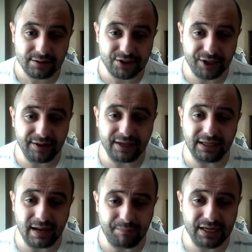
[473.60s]
Do you think they'd
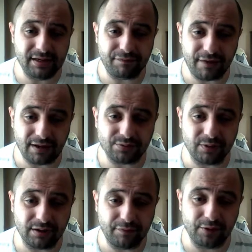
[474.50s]
let paedophiles
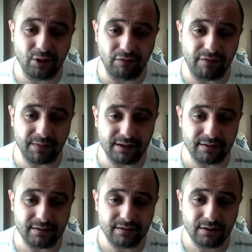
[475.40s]
work for the
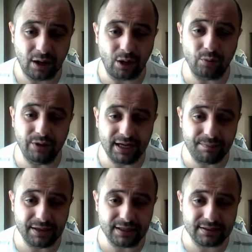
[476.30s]
government, or
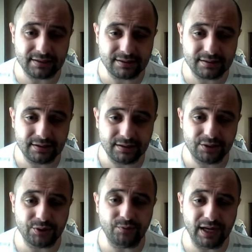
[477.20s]
rapists
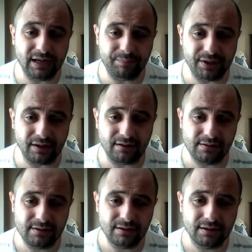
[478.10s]
to rape you
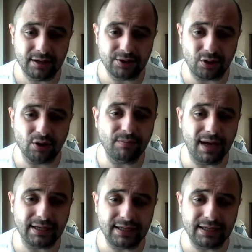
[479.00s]
and talk about